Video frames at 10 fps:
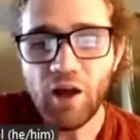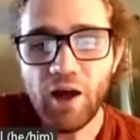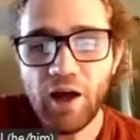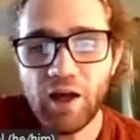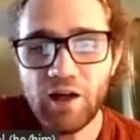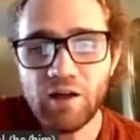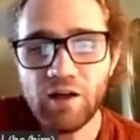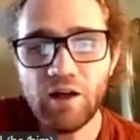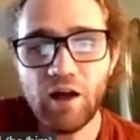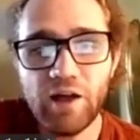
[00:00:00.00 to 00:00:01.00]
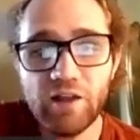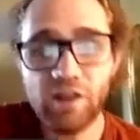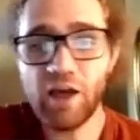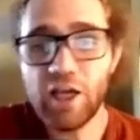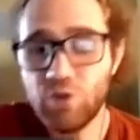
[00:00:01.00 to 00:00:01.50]
And in the
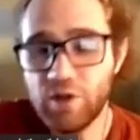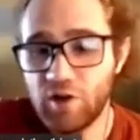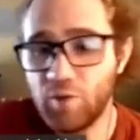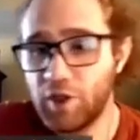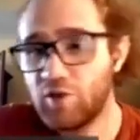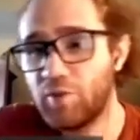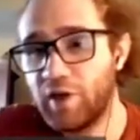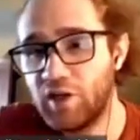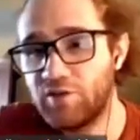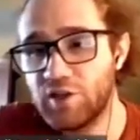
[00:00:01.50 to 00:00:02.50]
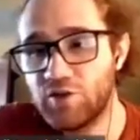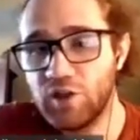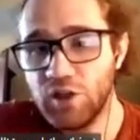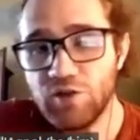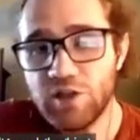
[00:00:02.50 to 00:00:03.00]
case where the computational binding adversary
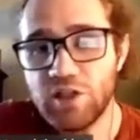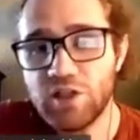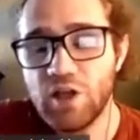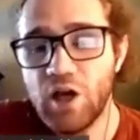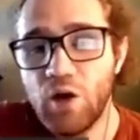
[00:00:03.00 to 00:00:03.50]
loses,